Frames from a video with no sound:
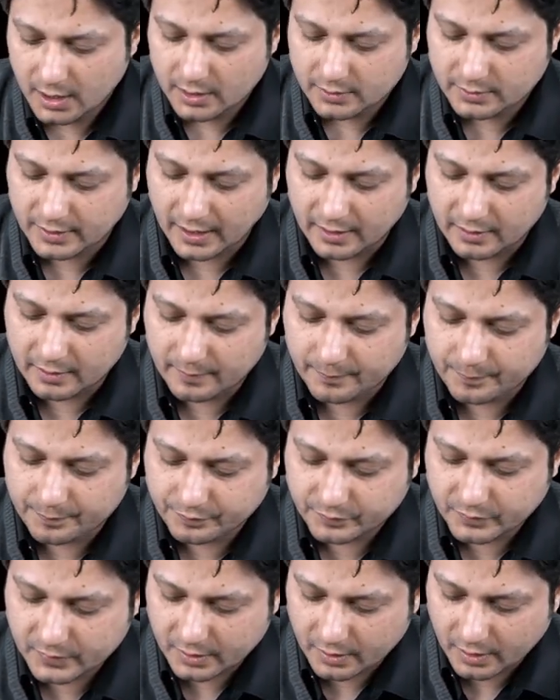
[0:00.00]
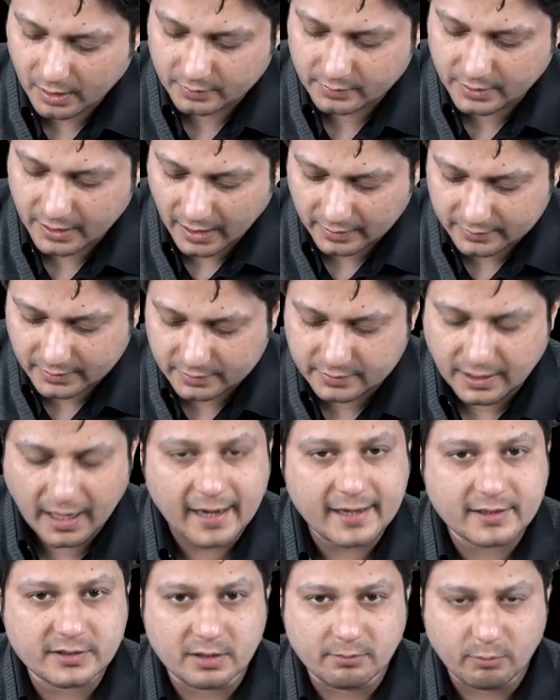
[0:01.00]
then the other
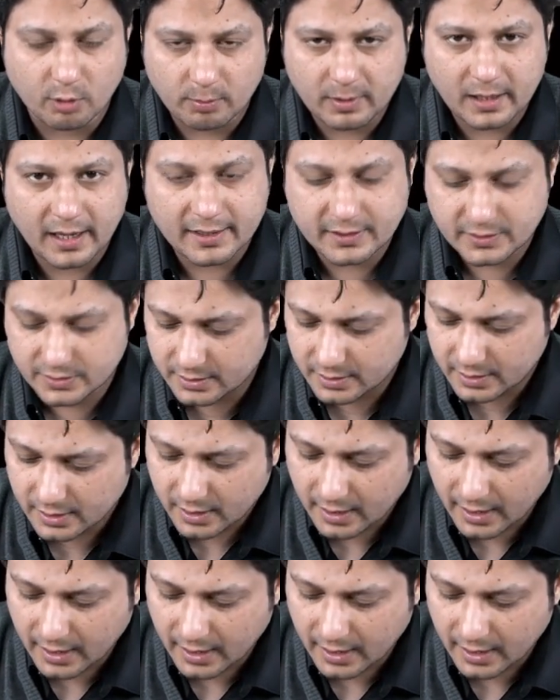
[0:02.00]
thigh is immobilized,